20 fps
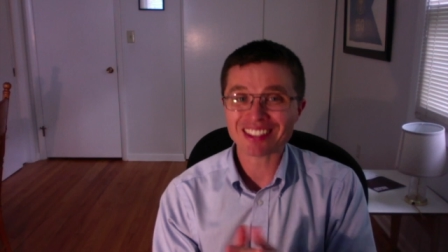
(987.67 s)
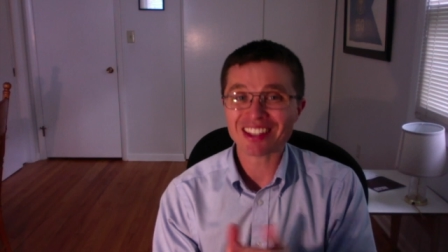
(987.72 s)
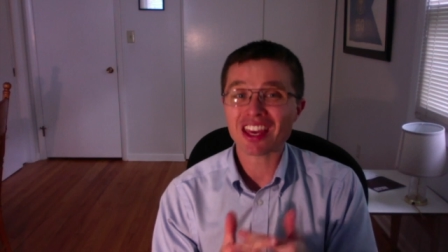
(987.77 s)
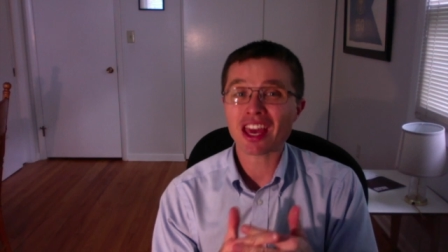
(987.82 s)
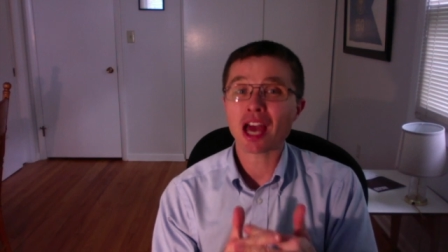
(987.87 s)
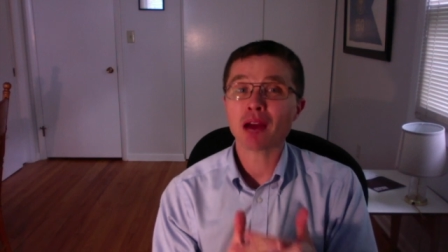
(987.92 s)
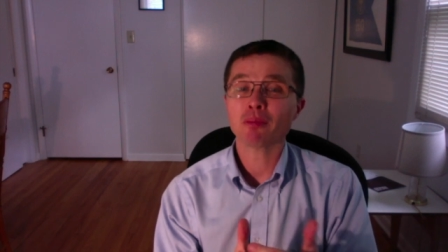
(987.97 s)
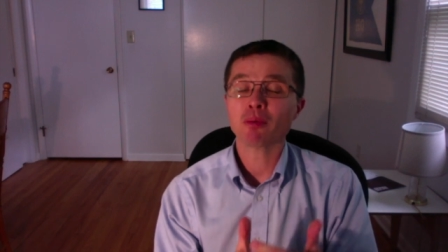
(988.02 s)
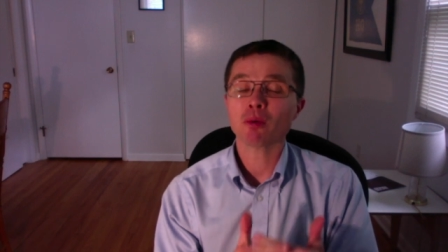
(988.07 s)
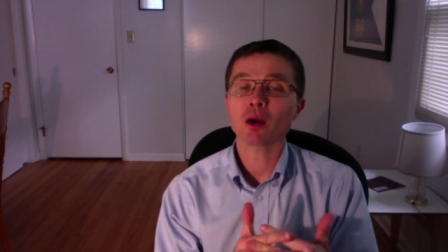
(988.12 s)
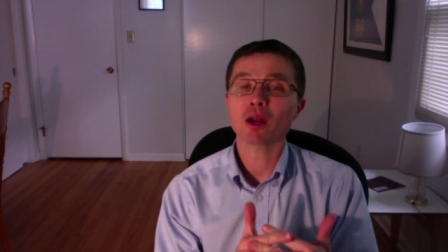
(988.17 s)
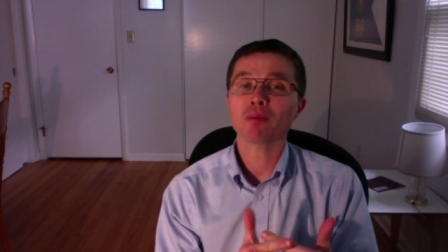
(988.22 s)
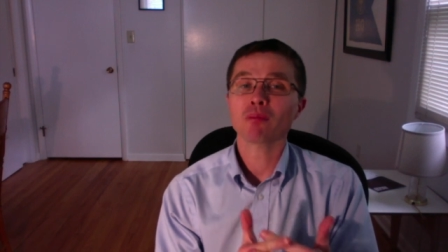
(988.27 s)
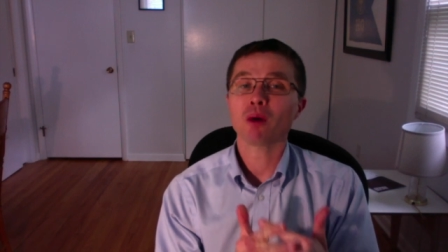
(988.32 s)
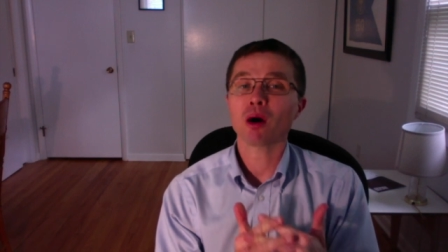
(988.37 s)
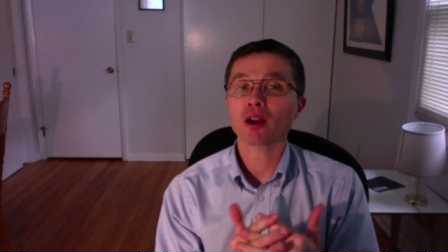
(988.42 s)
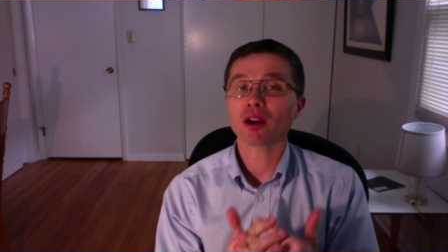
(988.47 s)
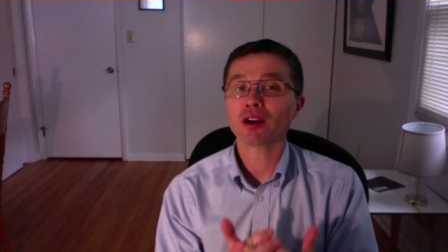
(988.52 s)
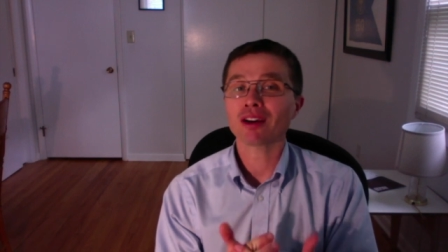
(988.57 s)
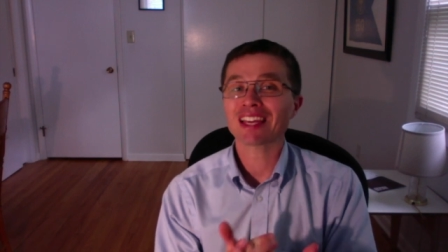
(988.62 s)
the Epirate
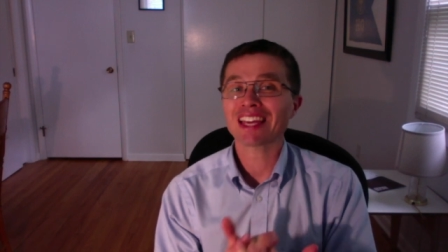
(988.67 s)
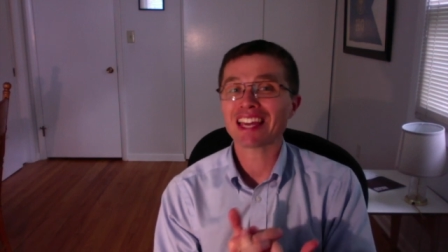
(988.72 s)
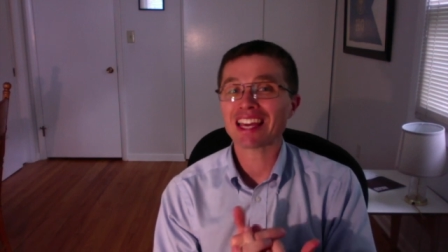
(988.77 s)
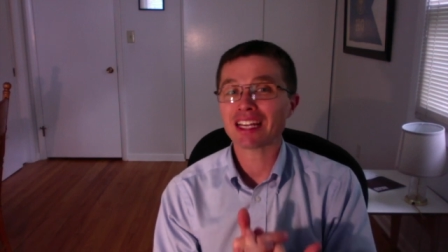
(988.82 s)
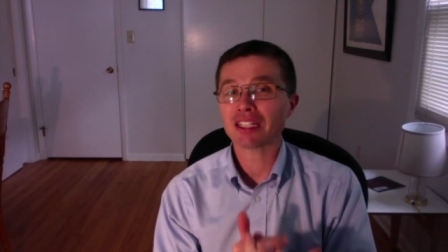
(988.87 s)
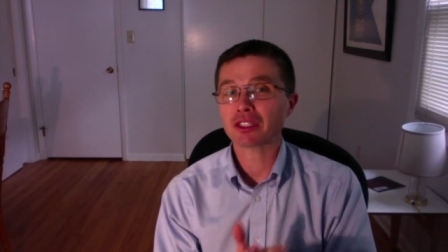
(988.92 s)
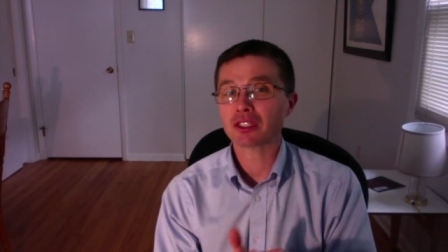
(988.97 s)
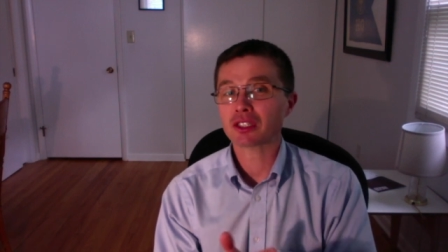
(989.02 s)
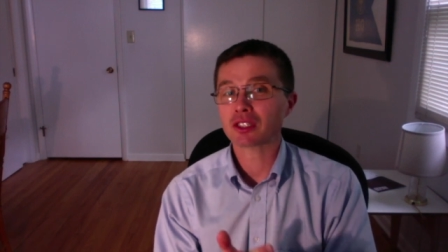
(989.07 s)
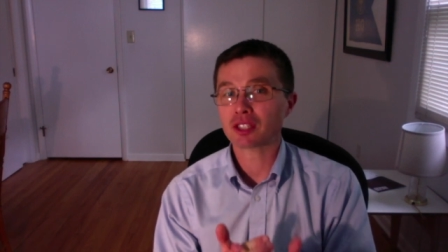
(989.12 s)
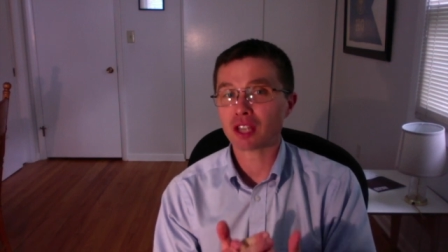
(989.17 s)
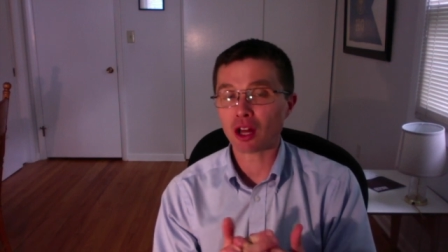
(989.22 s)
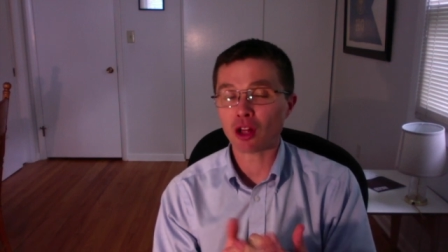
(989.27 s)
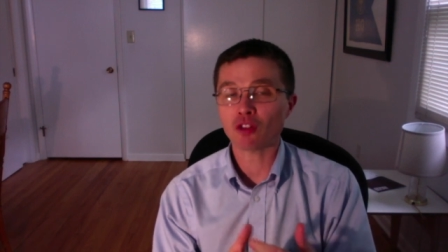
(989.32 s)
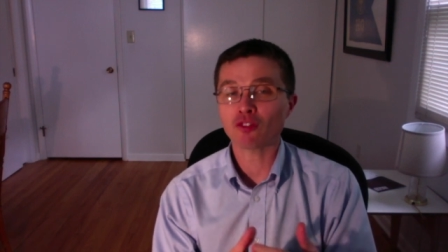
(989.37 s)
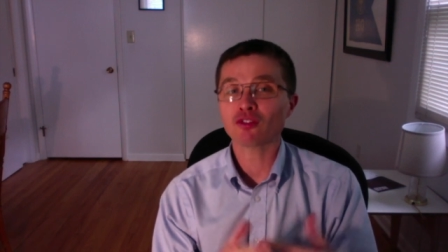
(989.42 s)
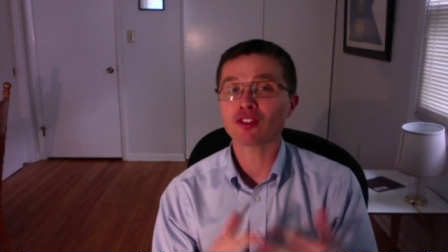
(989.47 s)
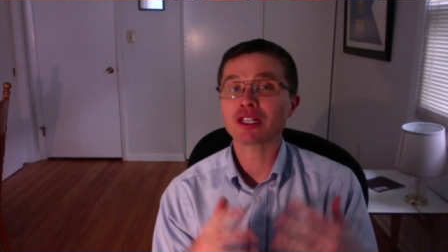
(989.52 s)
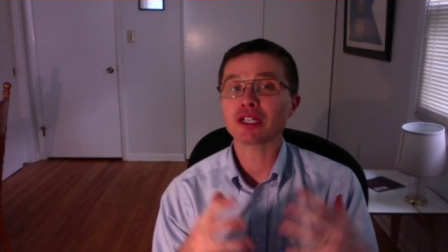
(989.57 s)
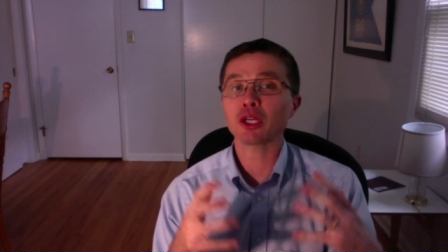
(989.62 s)
monarchy
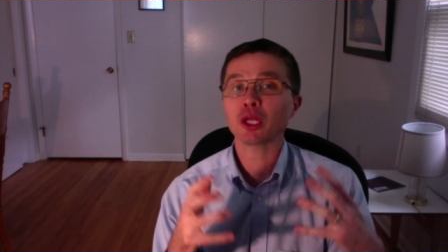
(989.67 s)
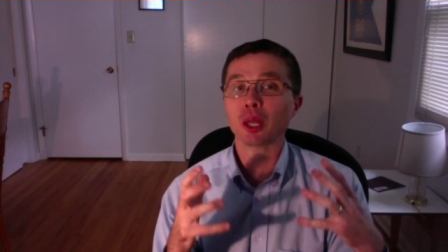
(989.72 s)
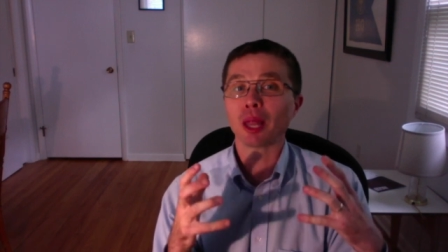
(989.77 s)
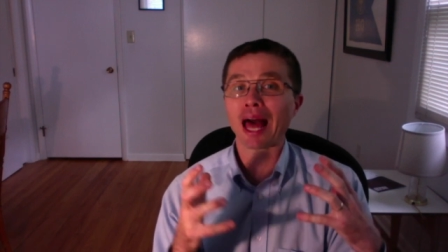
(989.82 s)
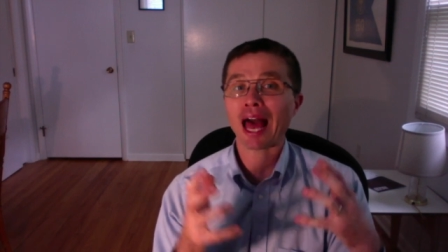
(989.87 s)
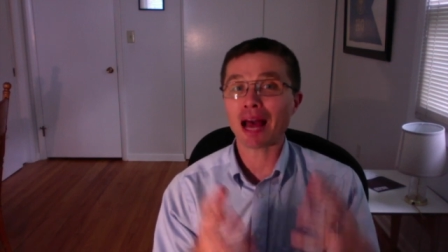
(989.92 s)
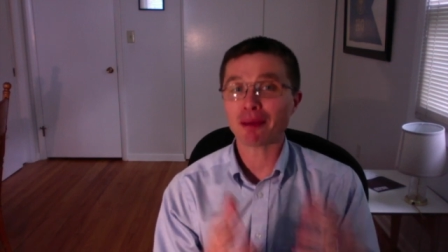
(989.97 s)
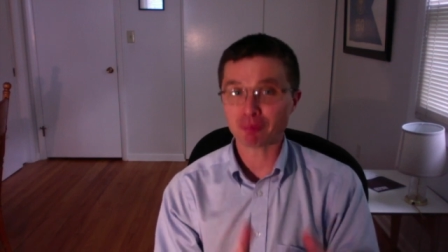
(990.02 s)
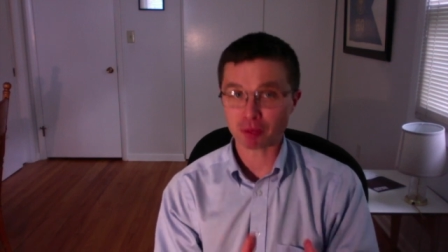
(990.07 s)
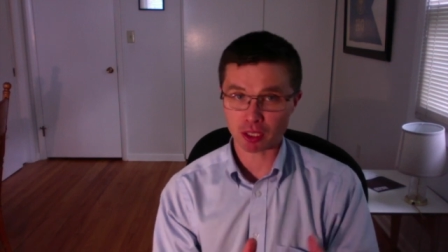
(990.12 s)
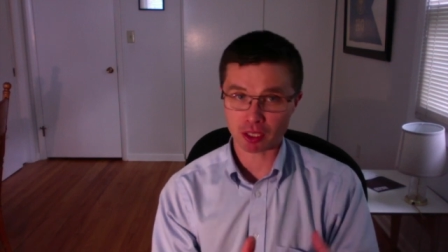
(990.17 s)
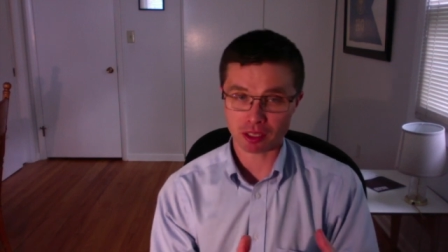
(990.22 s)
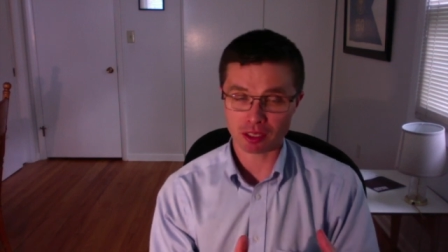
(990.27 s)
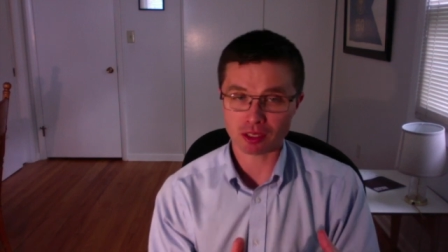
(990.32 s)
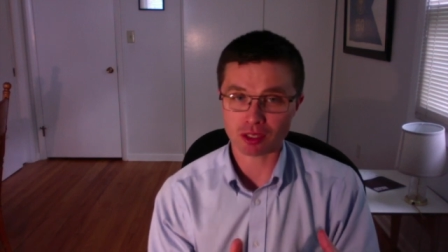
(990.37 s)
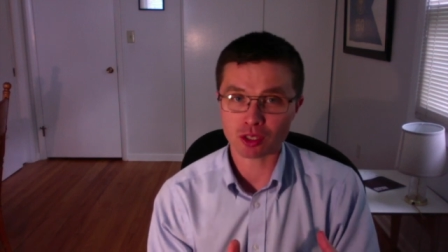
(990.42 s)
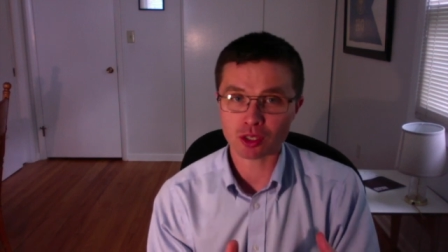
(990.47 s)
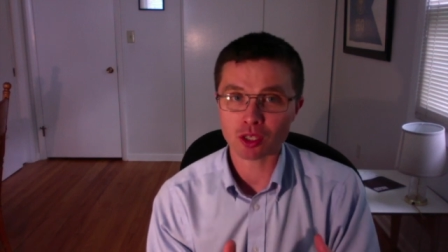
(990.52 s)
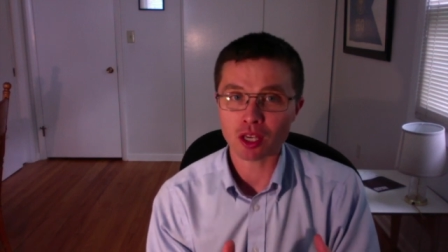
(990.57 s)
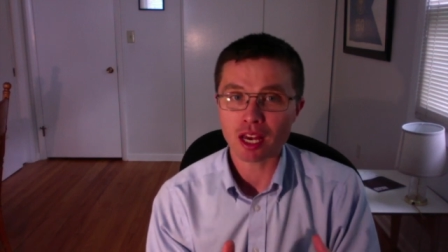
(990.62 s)
itself
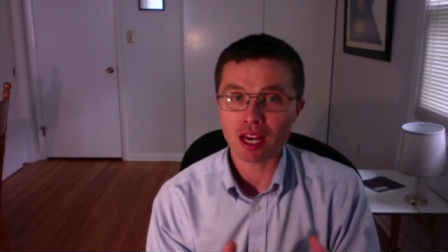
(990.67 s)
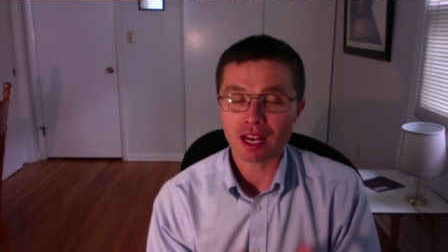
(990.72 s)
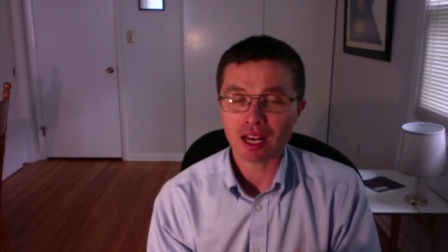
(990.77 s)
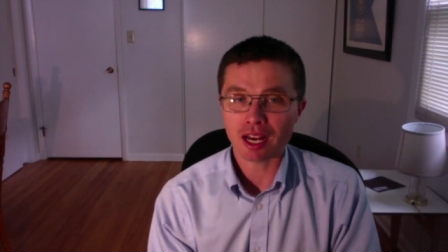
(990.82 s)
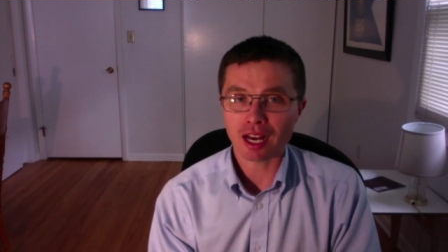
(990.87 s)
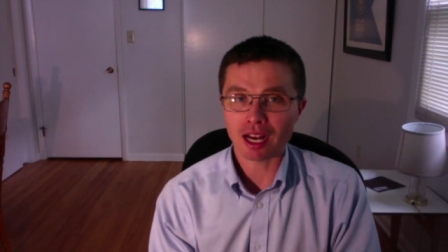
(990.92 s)
collapses.